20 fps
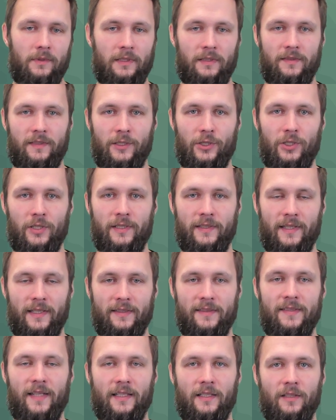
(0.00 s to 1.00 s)
essentially
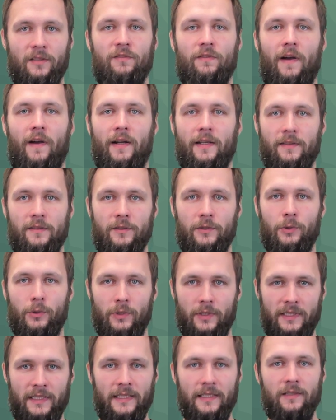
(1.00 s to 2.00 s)
then satisfies
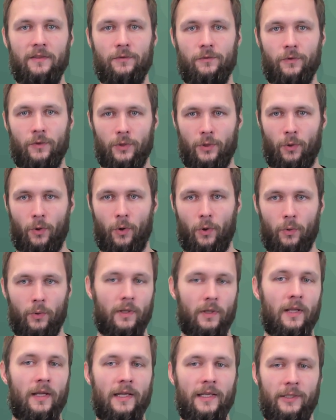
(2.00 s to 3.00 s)
your needs for a
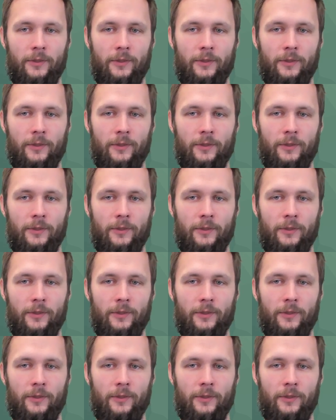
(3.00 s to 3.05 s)
hole.